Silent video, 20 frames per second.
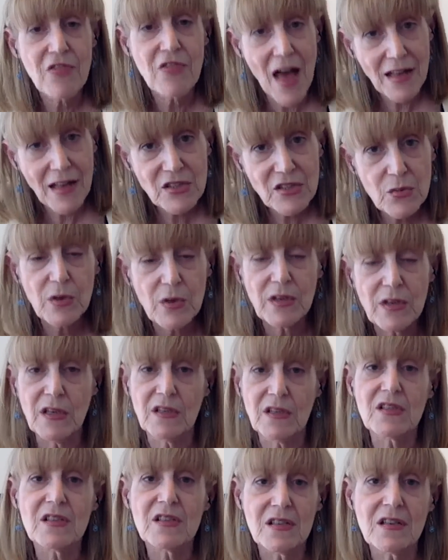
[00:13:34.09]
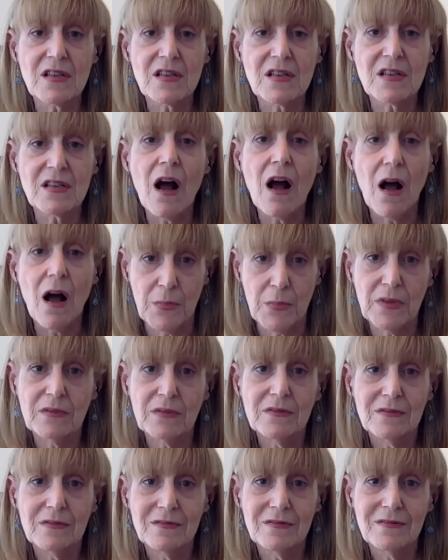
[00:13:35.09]
That's what needs to stop.
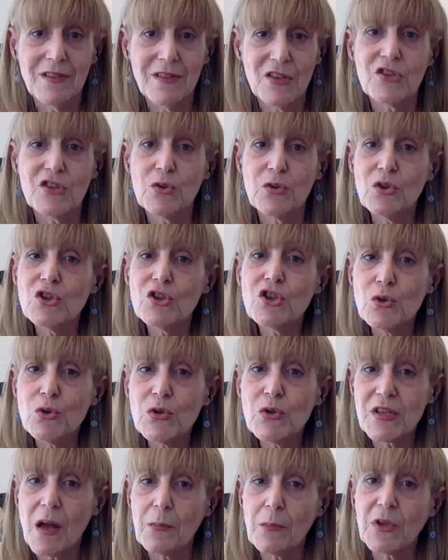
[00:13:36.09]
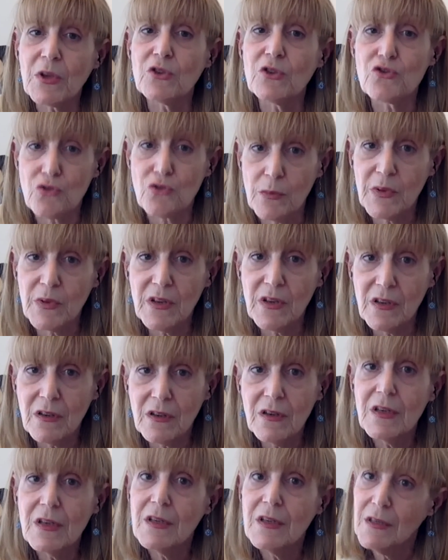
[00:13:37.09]
As soon as you stop
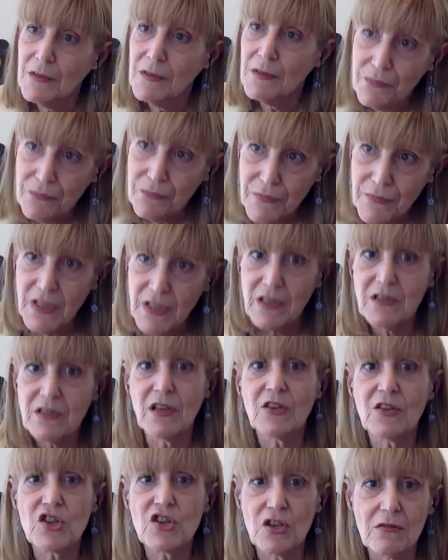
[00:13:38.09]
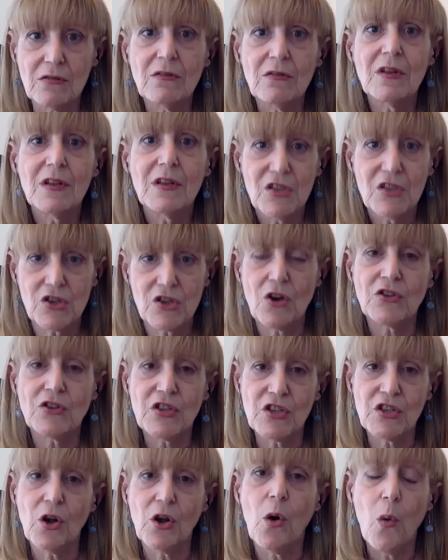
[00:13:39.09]
contributing, the addiction
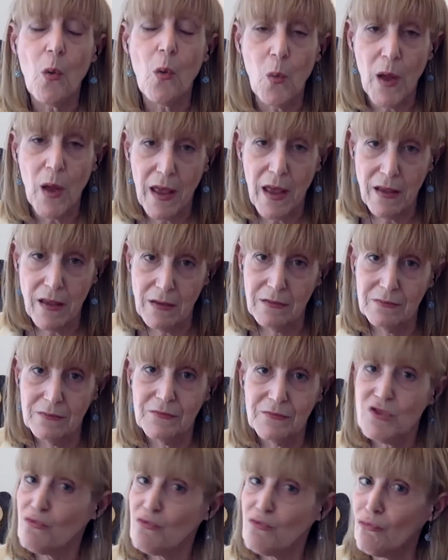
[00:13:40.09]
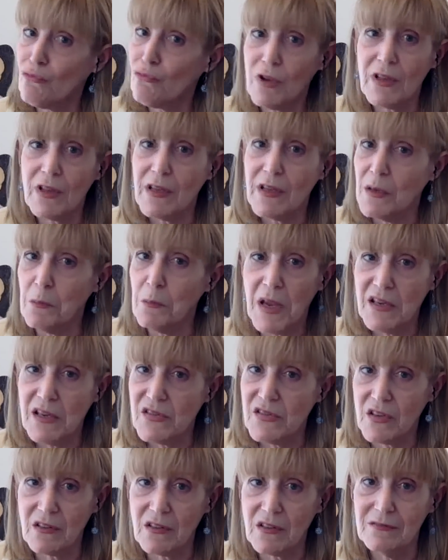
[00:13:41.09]
starts to go away. It's really
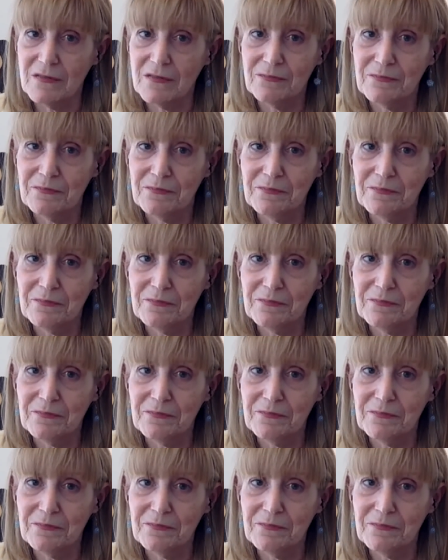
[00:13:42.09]
amazing.